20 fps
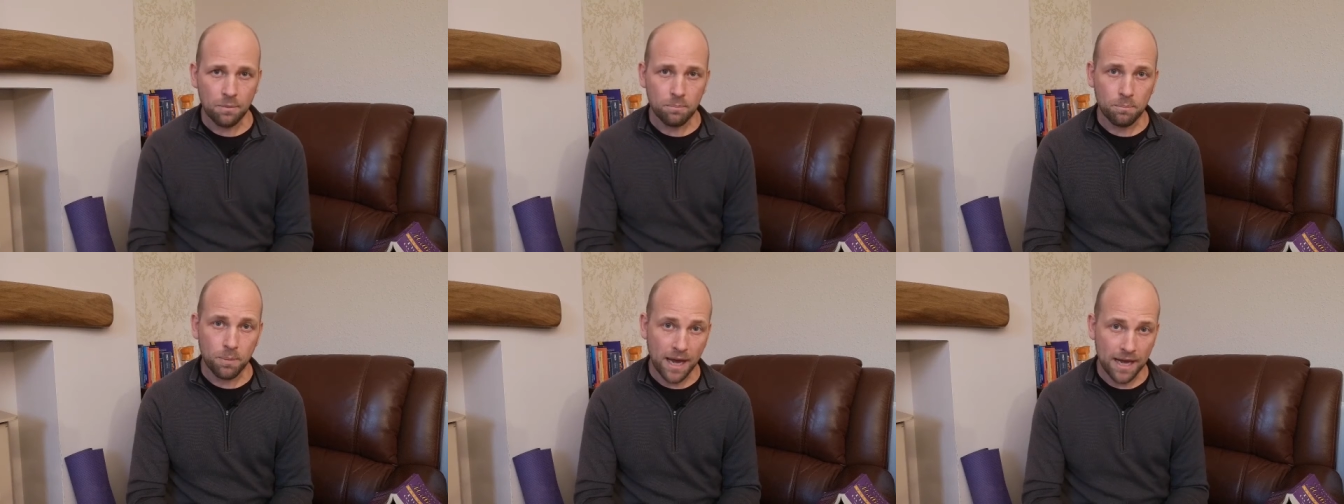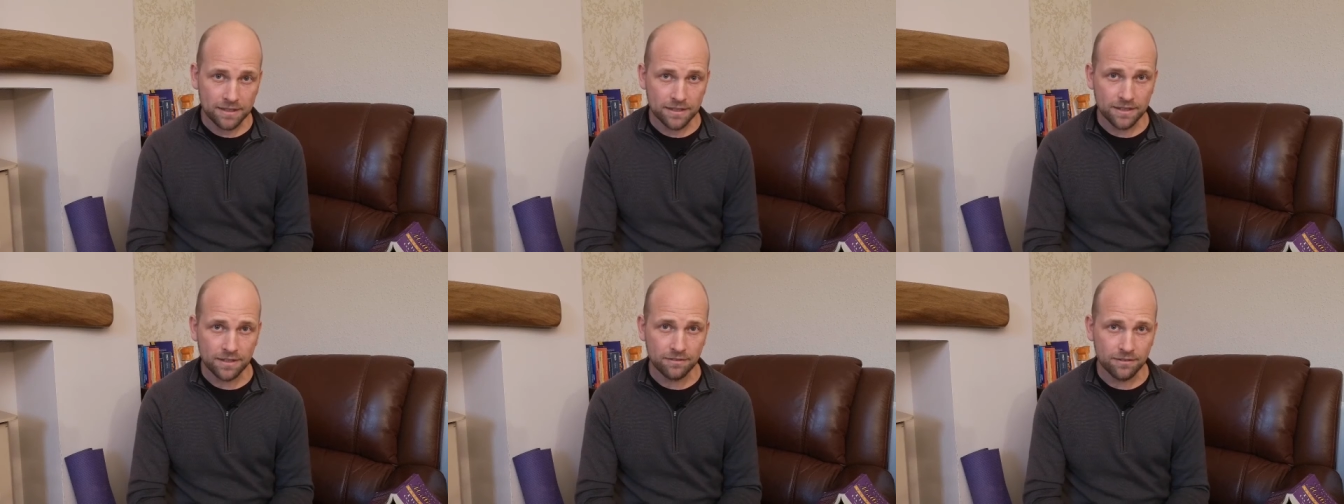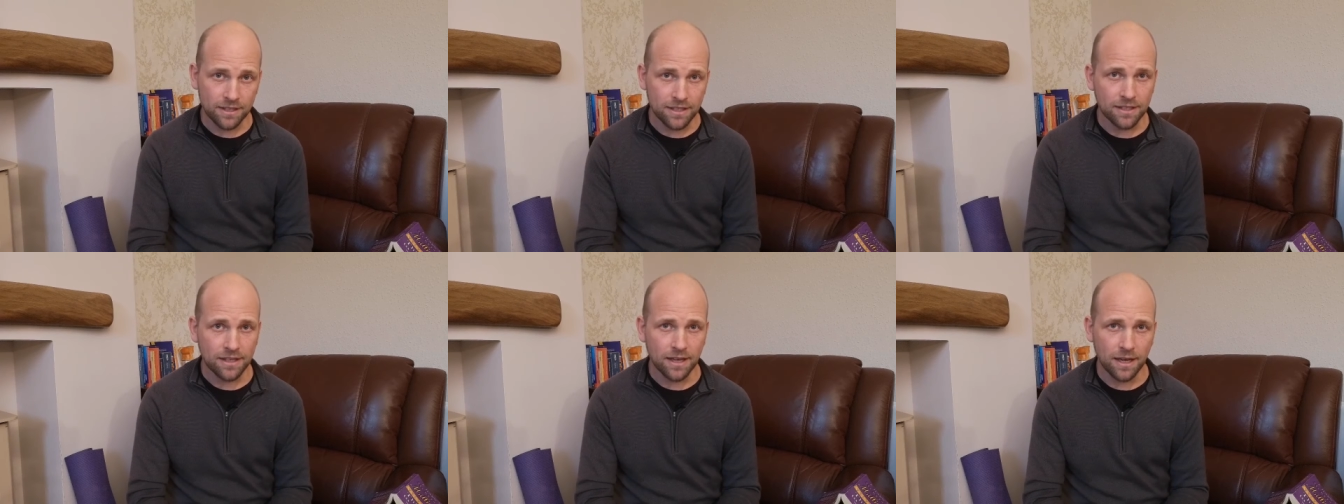passive
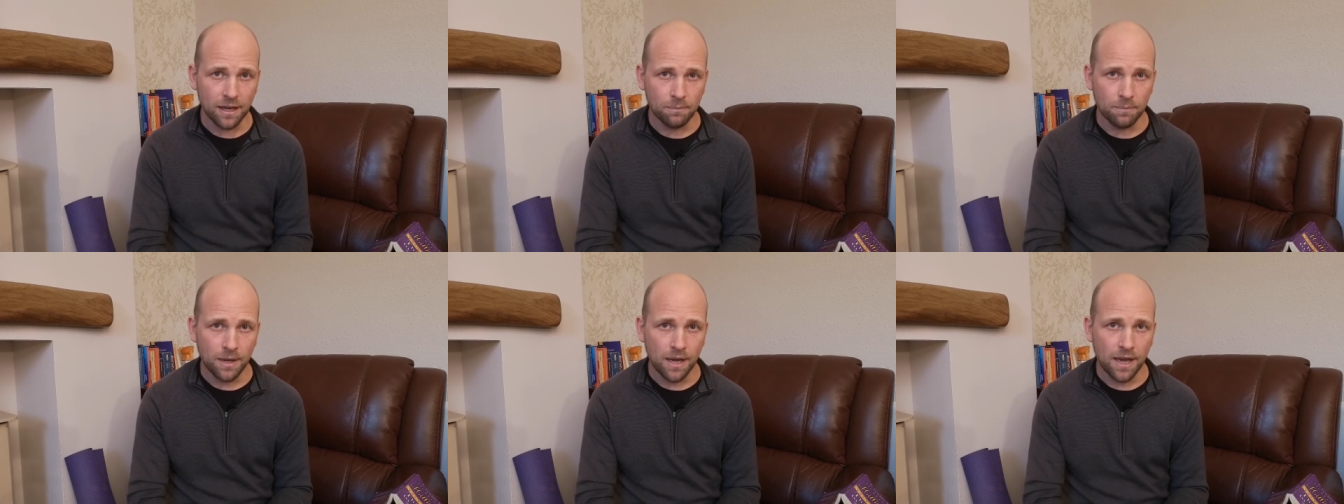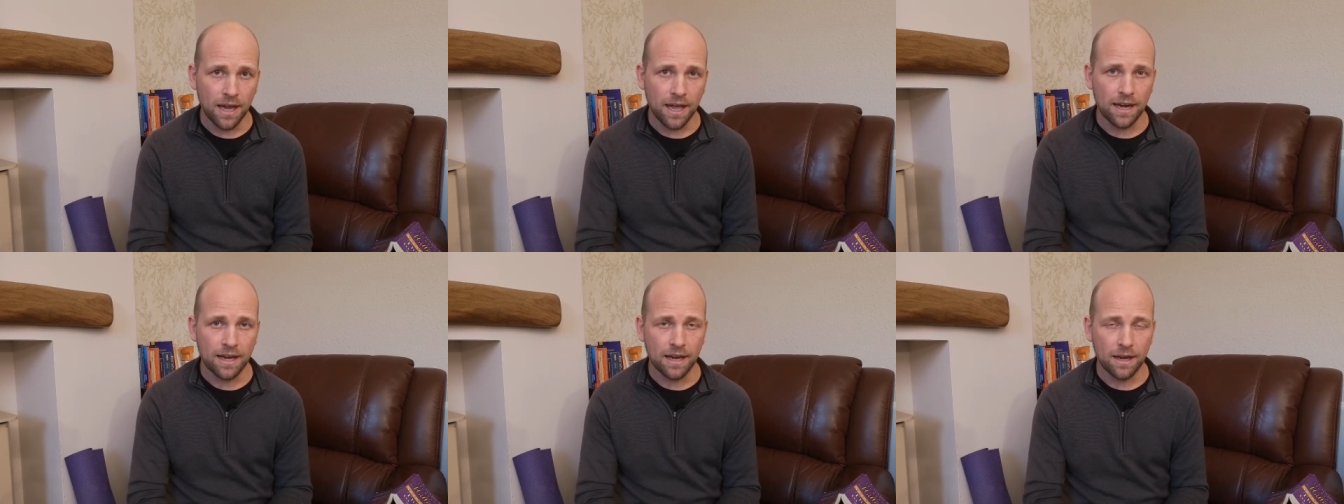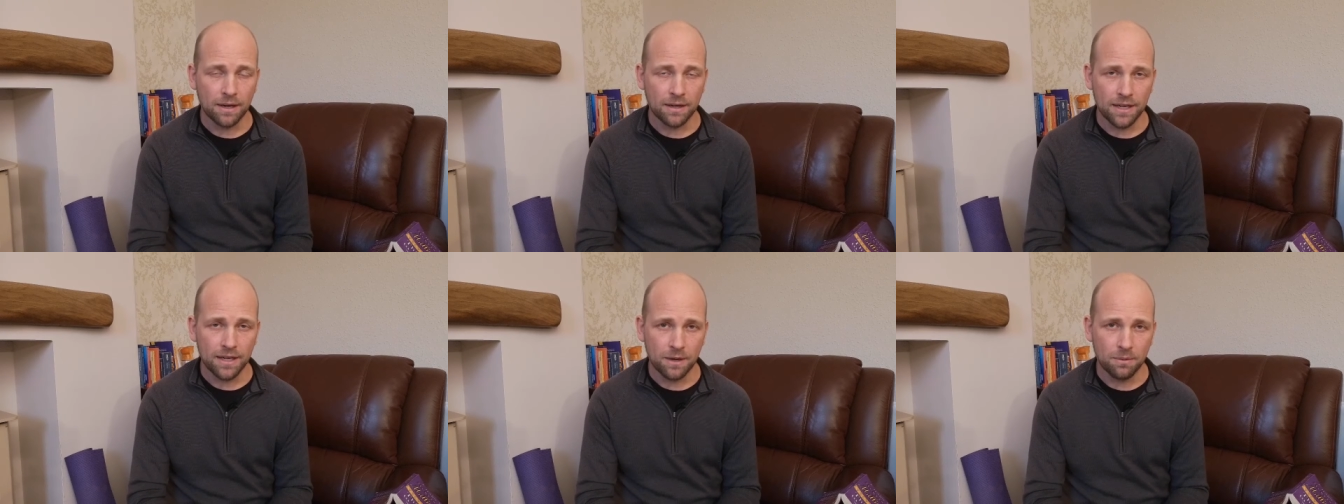income and
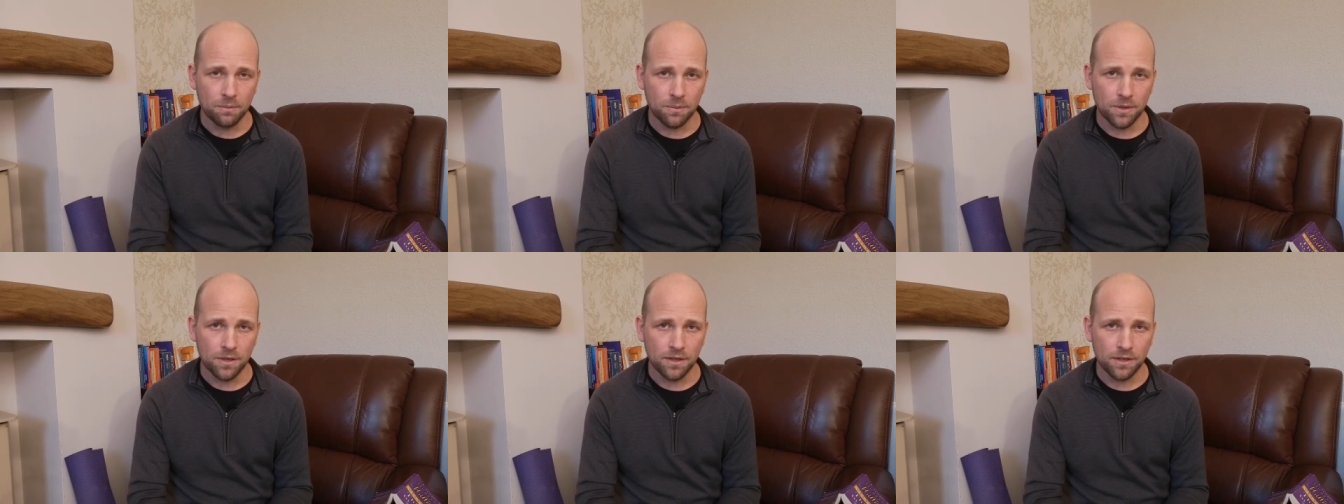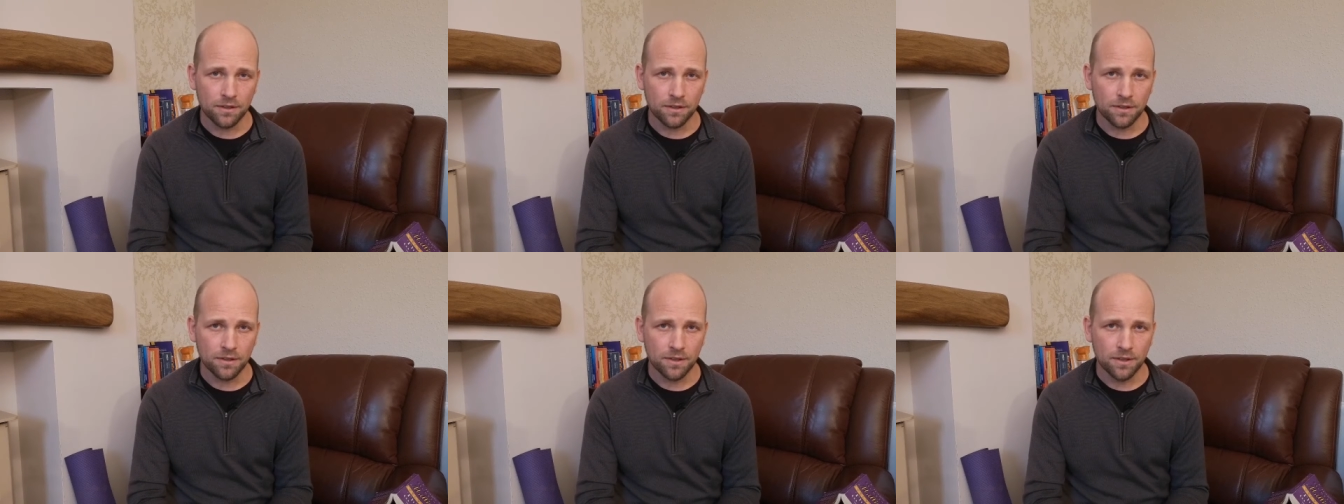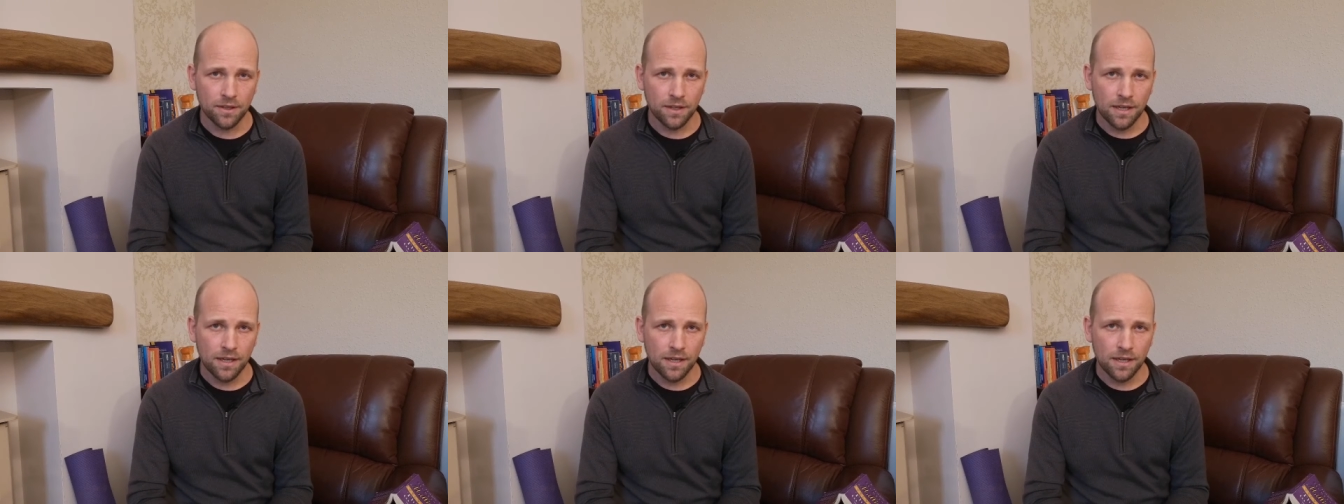our net worth.